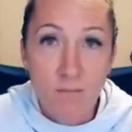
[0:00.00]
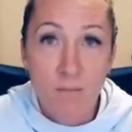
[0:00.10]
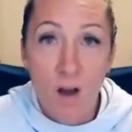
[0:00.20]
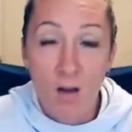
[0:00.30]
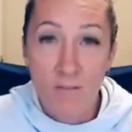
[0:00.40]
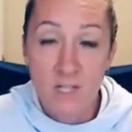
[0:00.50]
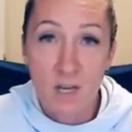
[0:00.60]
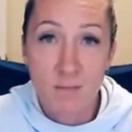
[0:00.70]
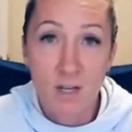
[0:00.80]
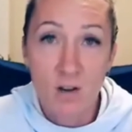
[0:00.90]

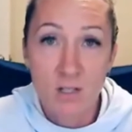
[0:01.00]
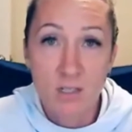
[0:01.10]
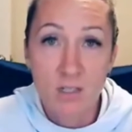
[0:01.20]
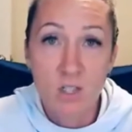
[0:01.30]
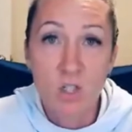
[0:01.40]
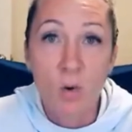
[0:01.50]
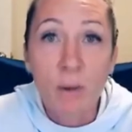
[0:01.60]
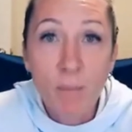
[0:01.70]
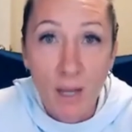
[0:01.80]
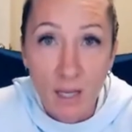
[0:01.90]
Oftentimes it causes
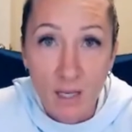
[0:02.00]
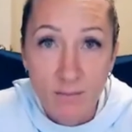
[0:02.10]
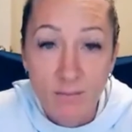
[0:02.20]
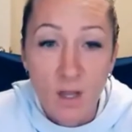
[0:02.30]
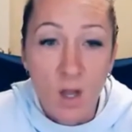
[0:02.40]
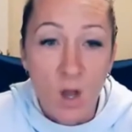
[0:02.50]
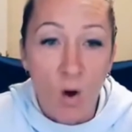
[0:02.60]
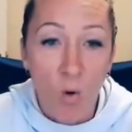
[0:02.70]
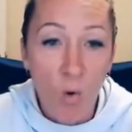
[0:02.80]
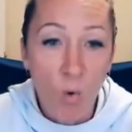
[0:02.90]
joint pain
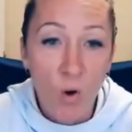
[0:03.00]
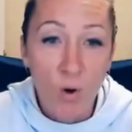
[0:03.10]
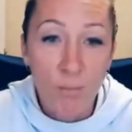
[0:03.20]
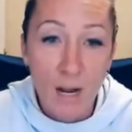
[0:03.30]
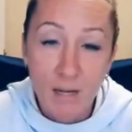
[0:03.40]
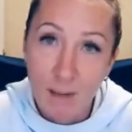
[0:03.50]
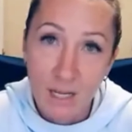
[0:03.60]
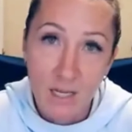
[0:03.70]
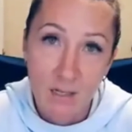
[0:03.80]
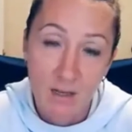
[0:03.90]
or back
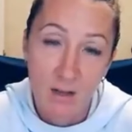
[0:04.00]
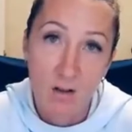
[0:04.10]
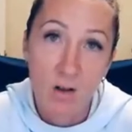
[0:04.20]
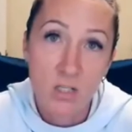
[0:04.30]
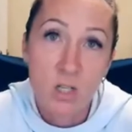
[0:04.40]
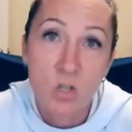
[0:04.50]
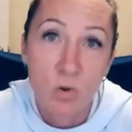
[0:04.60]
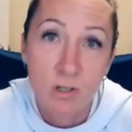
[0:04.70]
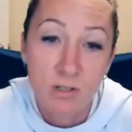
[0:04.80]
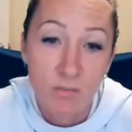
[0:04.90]
pain. It causes
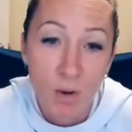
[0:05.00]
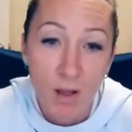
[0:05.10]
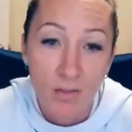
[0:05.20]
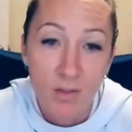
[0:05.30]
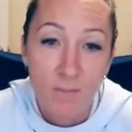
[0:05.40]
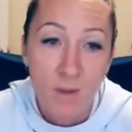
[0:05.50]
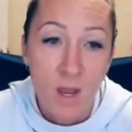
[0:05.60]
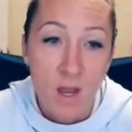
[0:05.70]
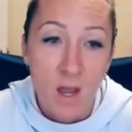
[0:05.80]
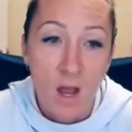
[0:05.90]
shortness of breath.
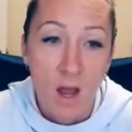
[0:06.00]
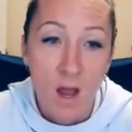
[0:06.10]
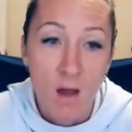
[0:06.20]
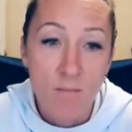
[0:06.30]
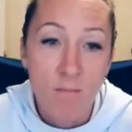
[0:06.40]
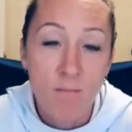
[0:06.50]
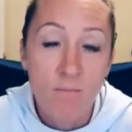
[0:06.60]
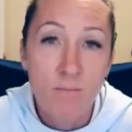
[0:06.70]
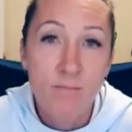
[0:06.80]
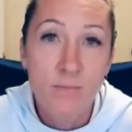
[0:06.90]

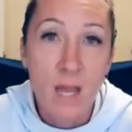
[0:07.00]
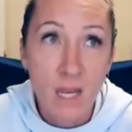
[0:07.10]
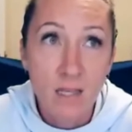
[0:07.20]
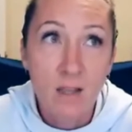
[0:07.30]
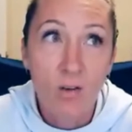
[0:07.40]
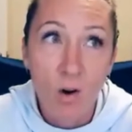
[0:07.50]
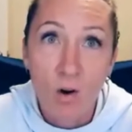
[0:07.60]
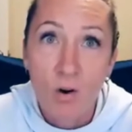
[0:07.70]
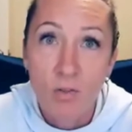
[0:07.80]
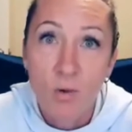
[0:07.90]
Then there
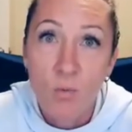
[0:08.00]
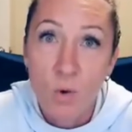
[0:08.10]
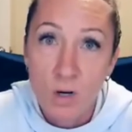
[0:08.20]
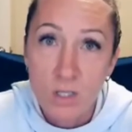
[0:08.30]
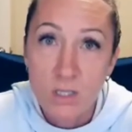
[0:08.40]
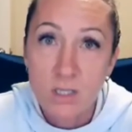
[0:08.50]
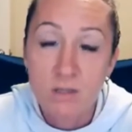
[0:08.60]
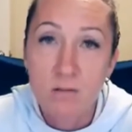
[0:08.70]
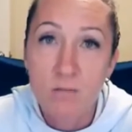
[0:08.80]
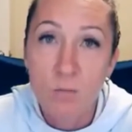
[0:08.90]
are the worse,
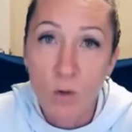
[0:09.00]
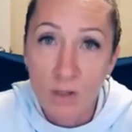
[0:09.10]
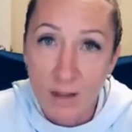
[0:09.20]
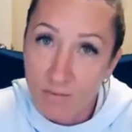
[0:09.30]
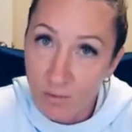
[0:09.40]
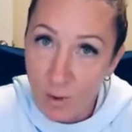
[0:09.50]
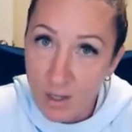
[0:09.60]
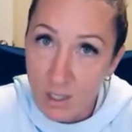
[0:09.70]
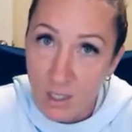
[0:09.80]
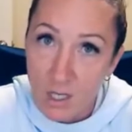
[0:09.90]
more
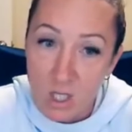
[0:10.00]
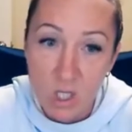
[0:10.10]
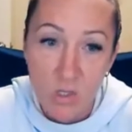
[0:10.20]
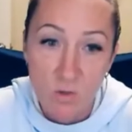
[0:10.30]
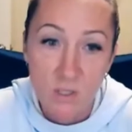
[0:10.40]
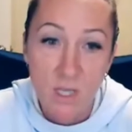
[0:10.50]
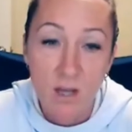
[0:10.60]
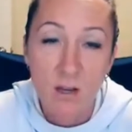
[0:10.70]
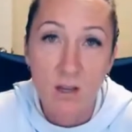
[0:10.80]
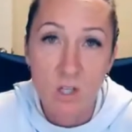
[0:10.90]
life-threatening issues
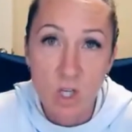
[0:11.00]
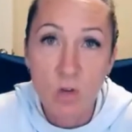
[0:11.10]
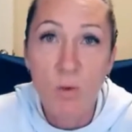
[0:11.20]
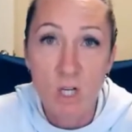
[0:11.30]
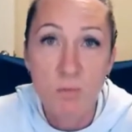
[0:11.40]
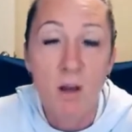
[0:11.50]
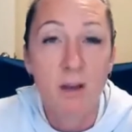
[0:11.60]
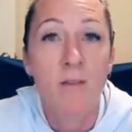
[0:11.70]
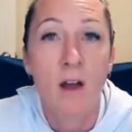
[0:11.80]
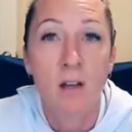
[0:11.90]
that too much body
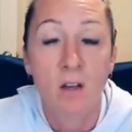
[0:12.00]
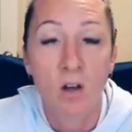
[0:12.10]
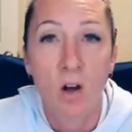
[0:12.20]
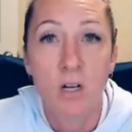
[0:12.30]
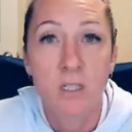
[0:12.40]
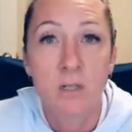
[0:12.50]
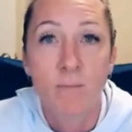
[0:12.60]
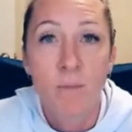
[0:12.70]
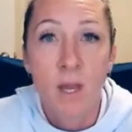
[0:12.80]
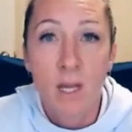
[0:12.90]
fat can cause.
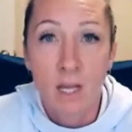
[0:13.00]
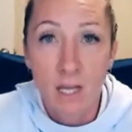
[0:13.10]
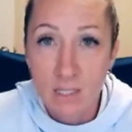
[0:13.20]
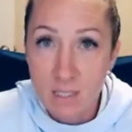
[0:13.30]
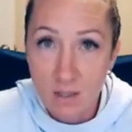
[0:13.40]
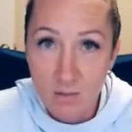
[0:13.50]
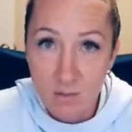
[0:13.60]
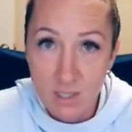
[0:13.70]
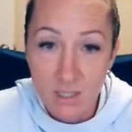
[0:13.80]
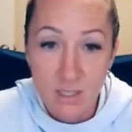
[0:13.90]
Insulin
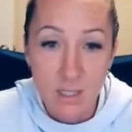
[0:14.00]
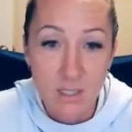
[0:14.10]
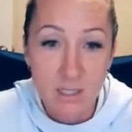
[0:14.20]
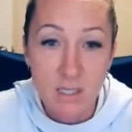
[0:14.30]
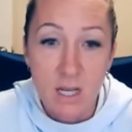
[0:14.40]
resistance,